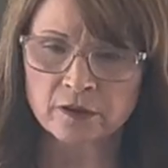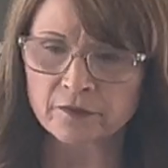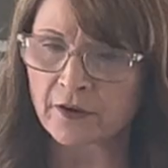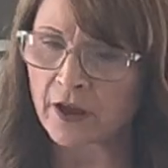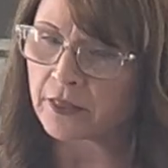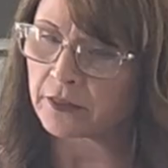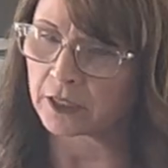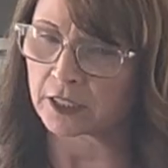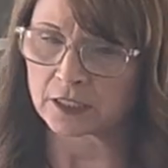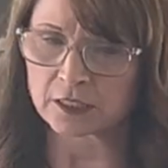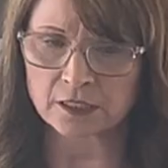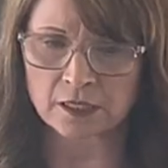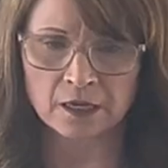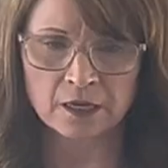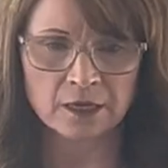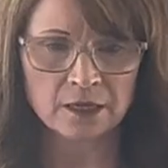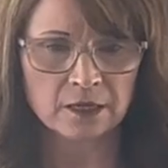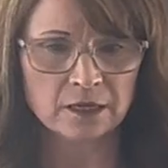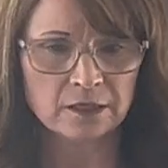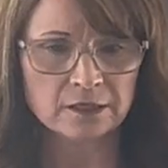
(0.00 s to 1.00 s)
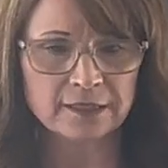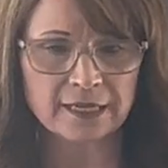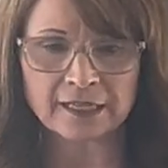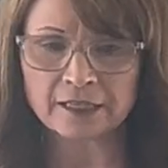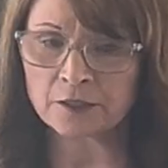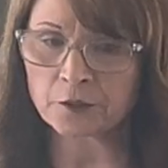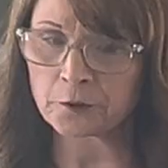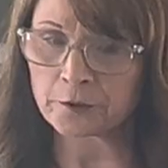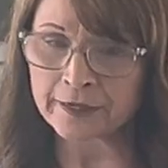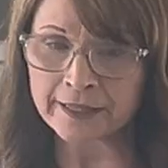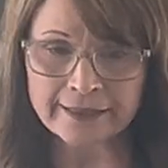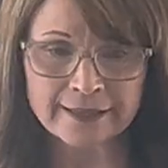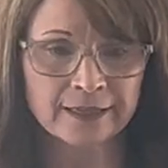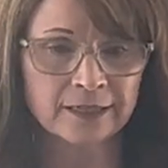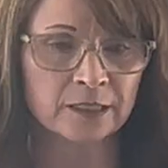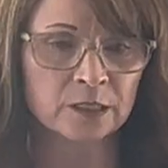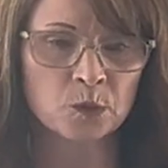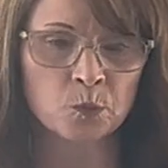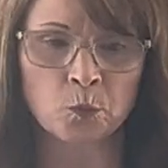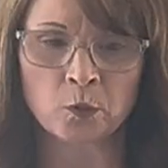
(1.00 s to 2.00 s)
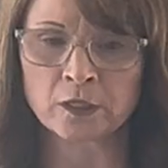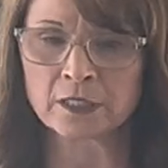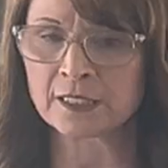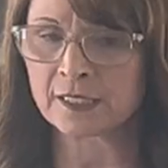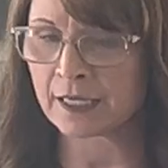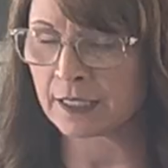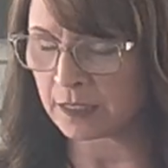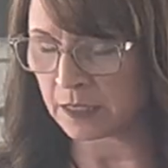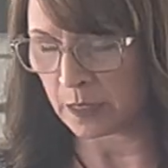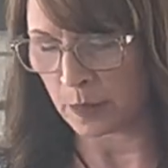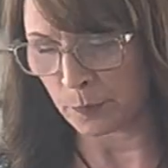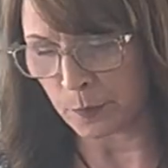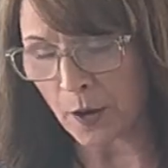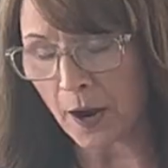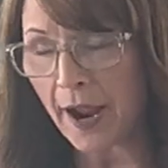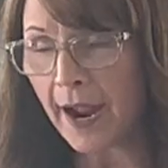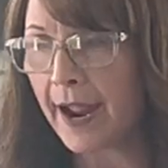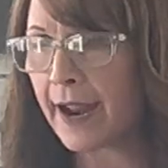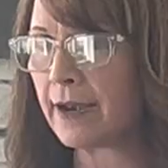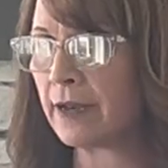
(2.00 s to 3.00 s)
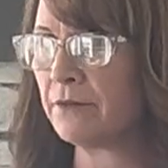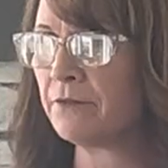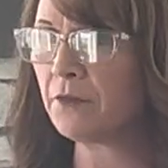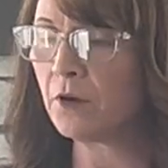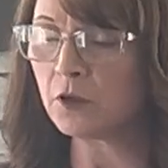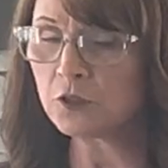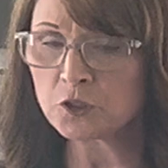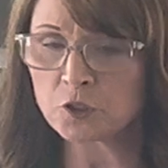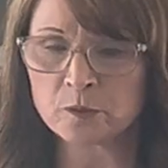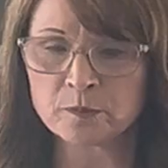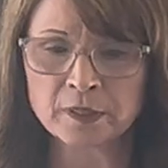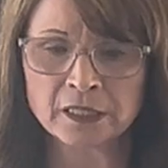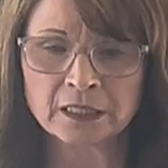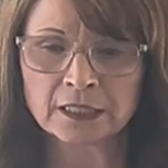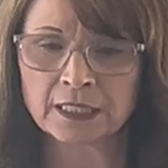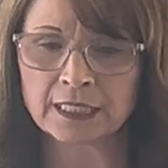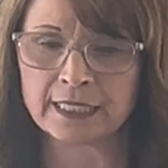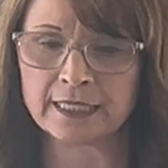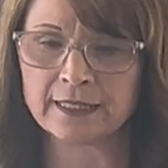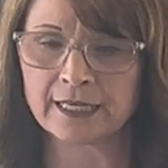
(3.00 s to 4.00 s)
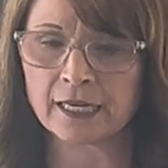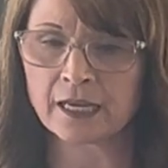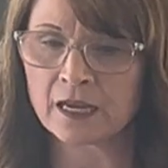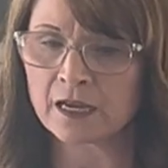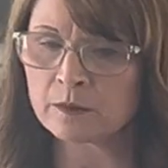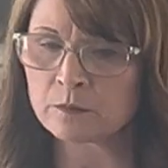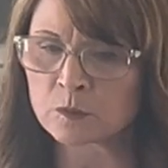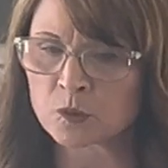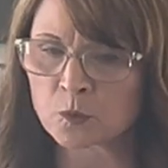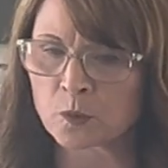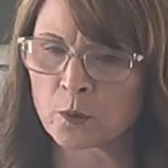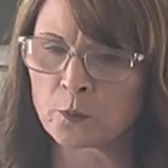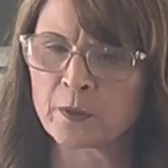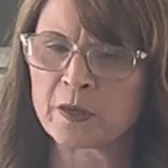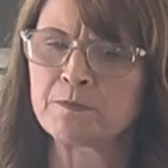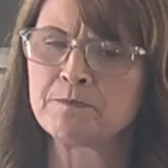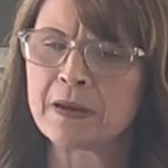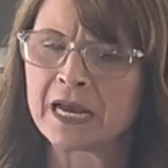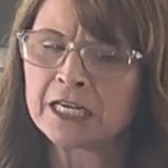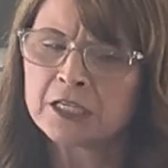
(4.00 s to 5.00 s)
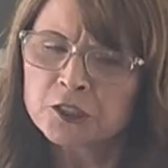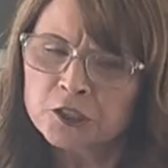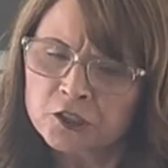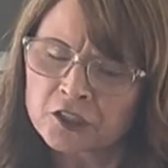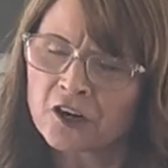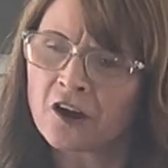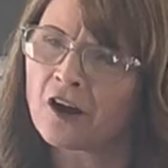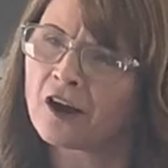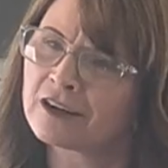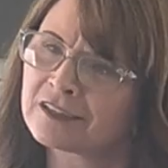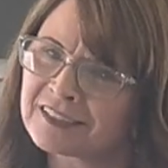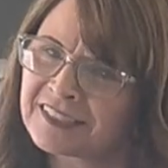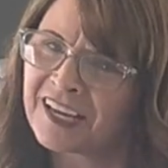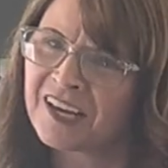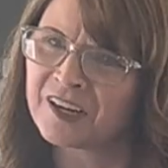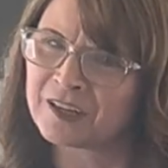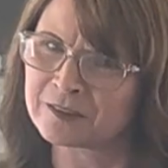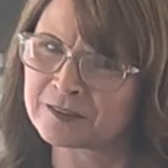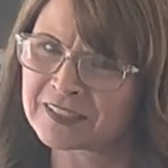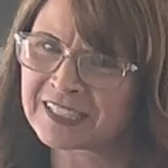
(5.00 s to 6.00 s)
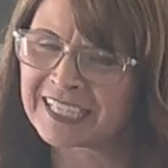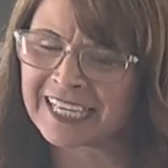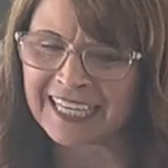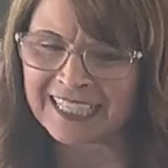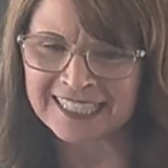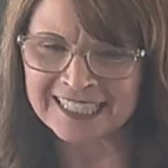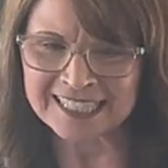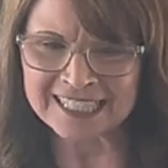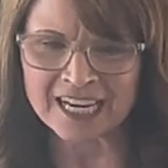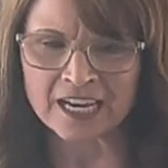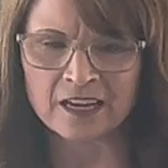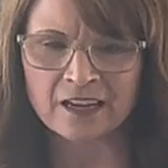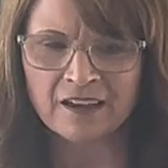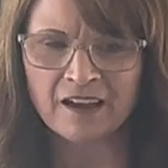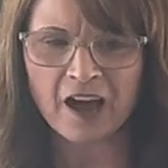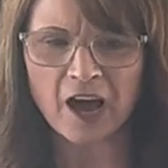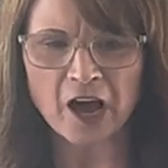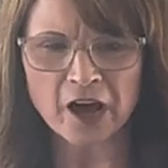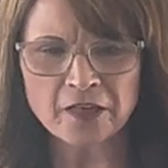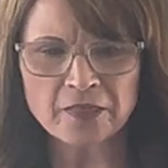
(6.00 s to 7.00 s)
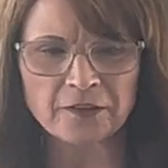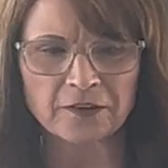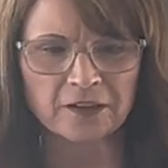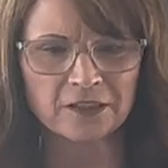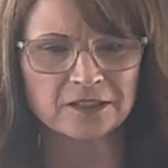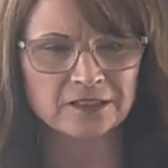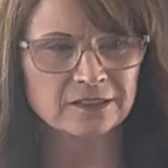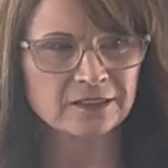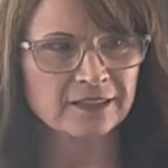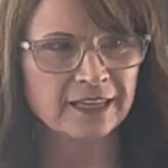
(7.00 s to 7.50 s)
of others. 2 Corinthians warns against the pride and false humility that comes when we measure ourselves against others.